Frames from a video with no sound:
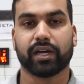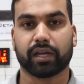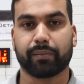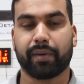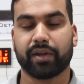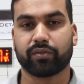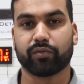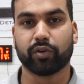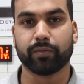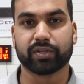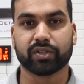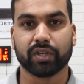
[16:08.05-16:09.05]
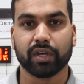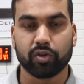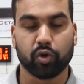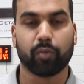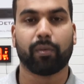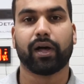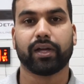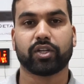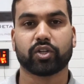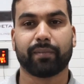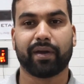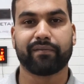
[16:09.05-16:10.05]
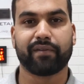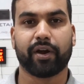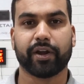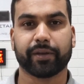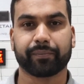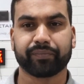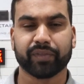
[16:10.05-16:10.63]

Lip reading: compared to the Rupes. Your mileage may vary.